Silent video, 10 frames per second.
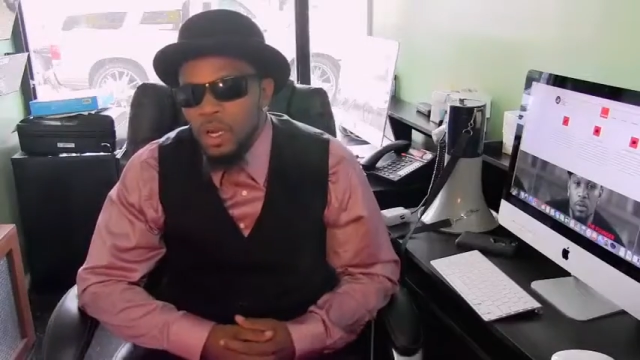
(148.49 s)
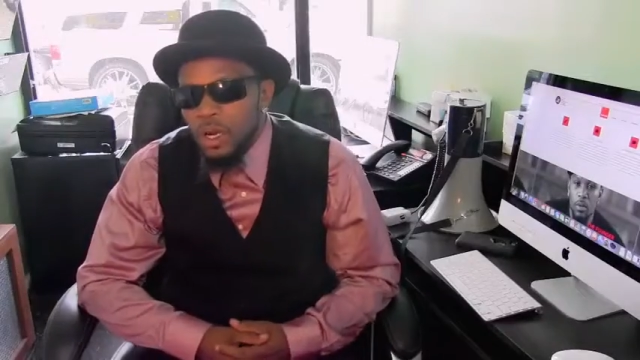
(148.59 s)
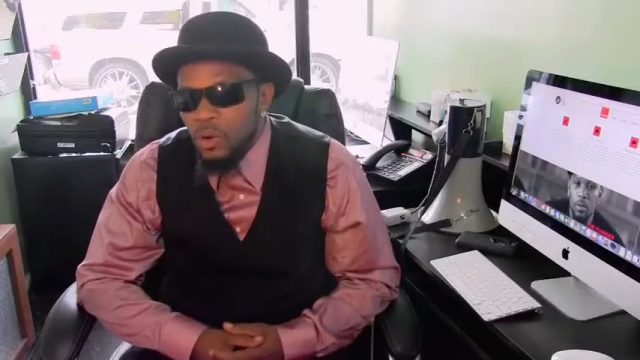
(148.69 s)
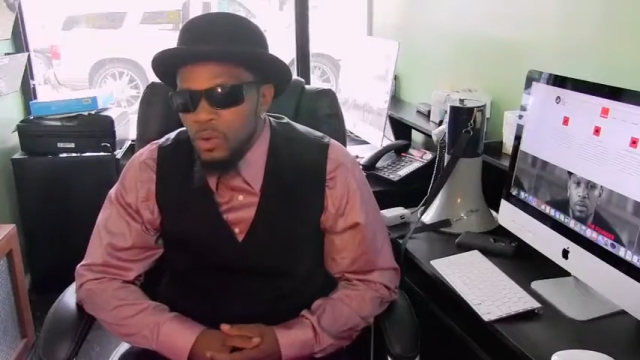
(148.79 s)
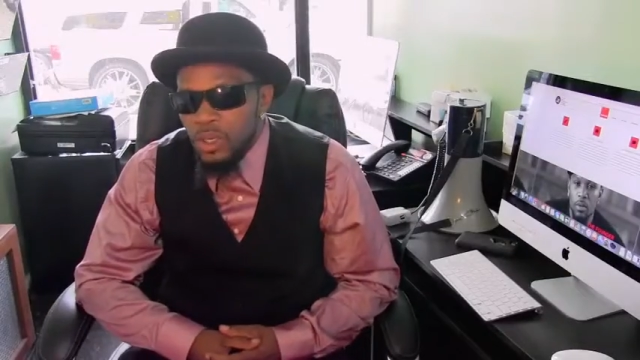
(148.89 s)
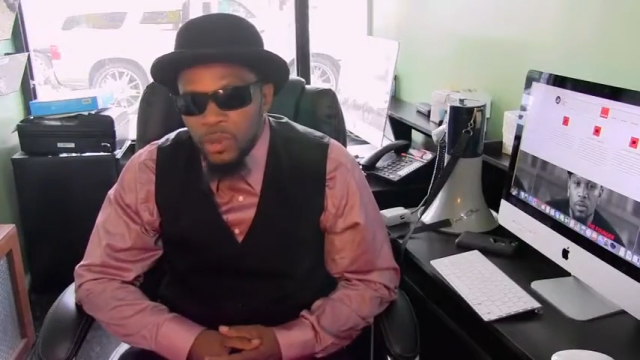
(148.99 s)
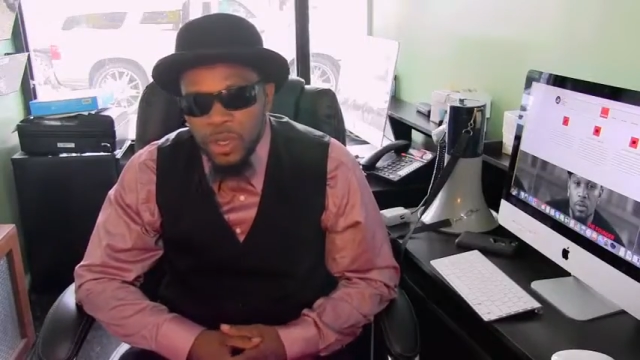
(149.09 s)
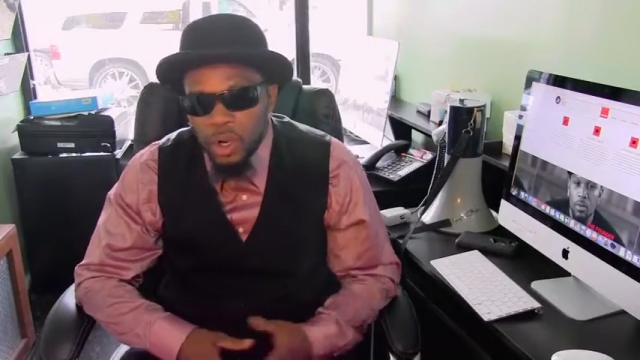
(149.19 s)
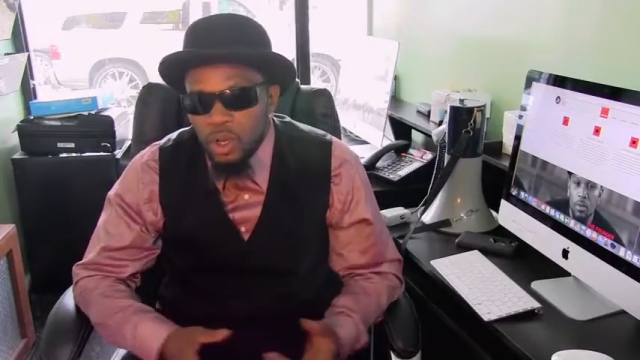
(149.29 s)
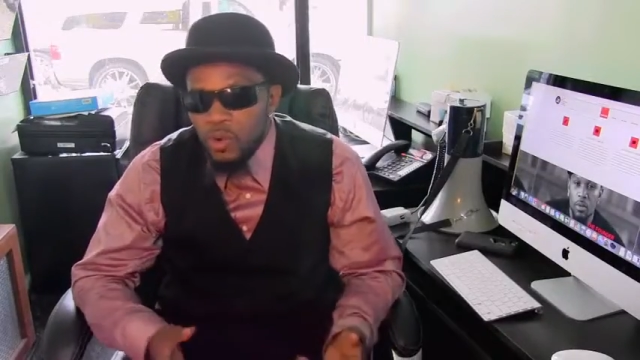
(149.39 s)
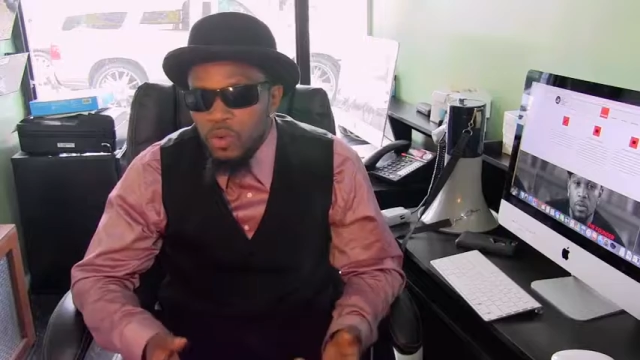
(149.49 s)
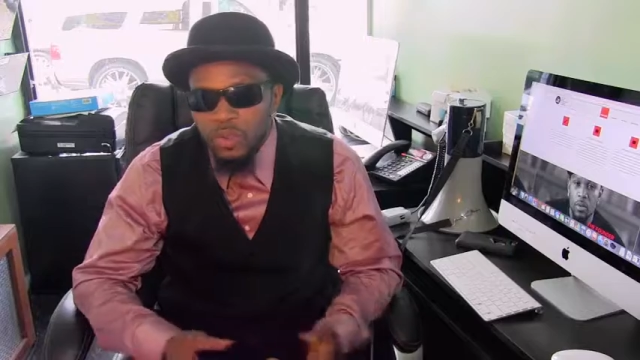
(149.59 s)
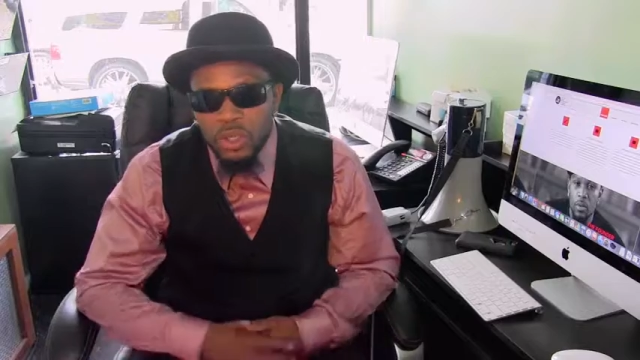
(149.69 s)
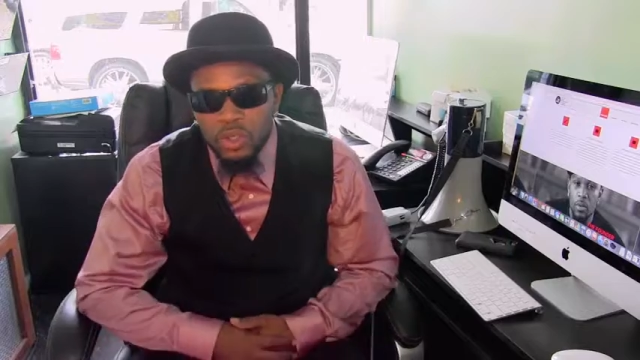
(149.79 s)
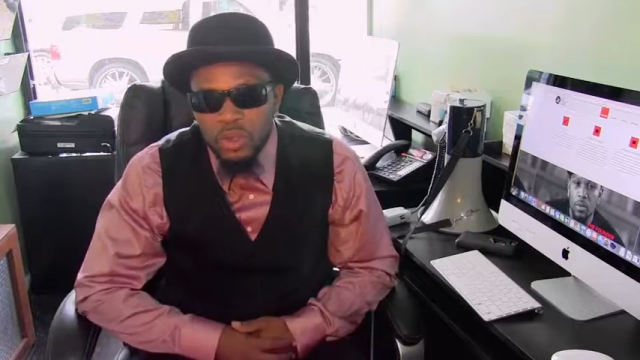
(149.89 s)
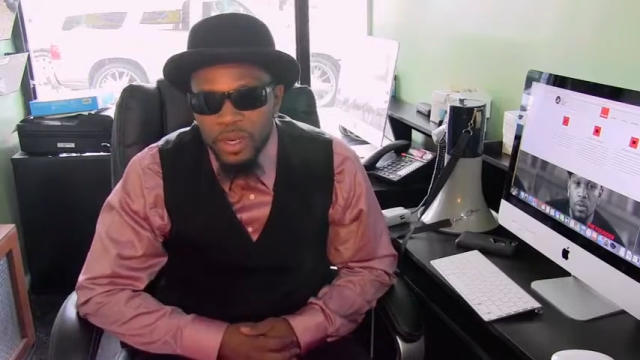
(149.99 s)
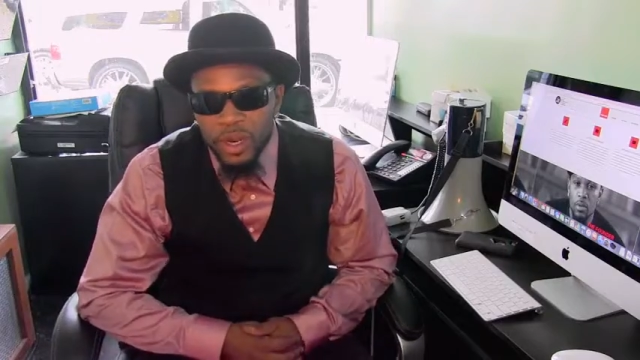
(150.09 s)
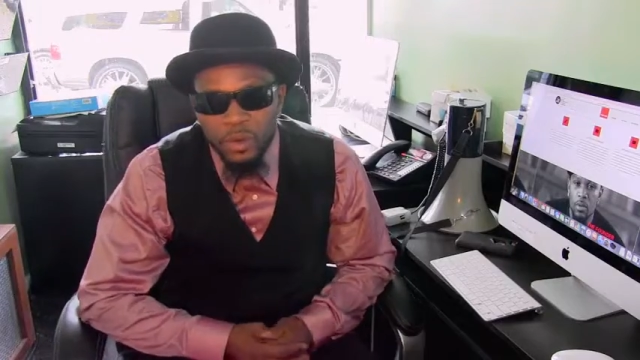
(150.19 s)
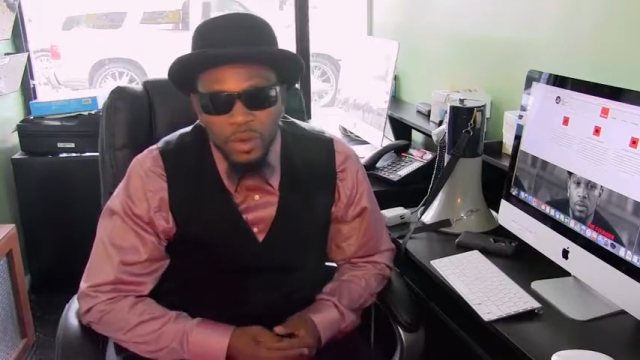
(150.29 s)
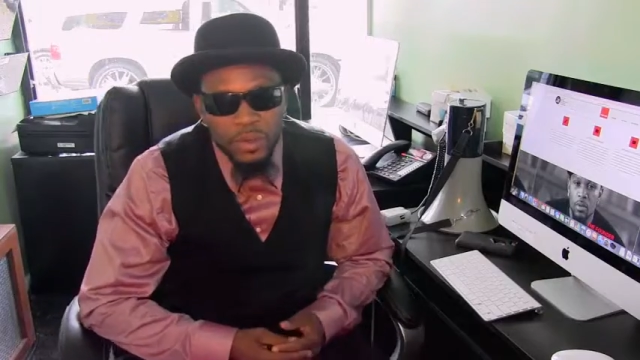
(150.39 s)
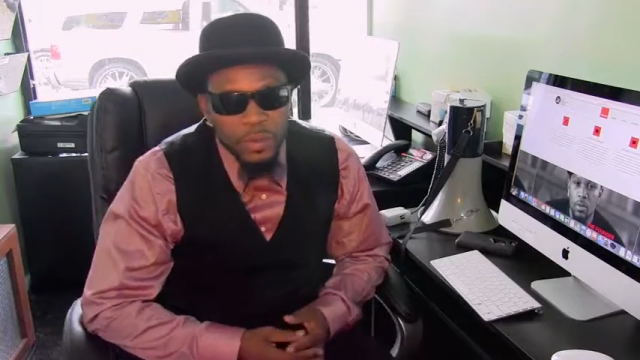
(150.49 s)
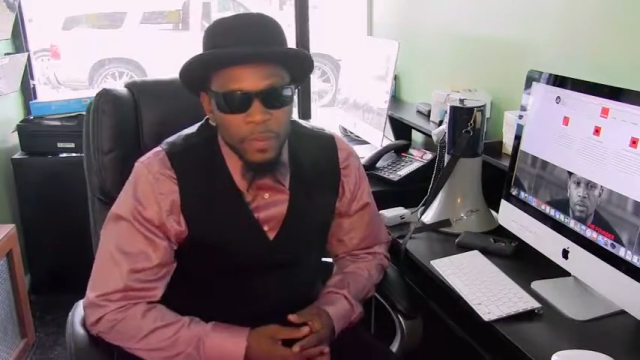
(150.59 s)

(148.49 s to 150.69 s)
We're all over the place doing our work.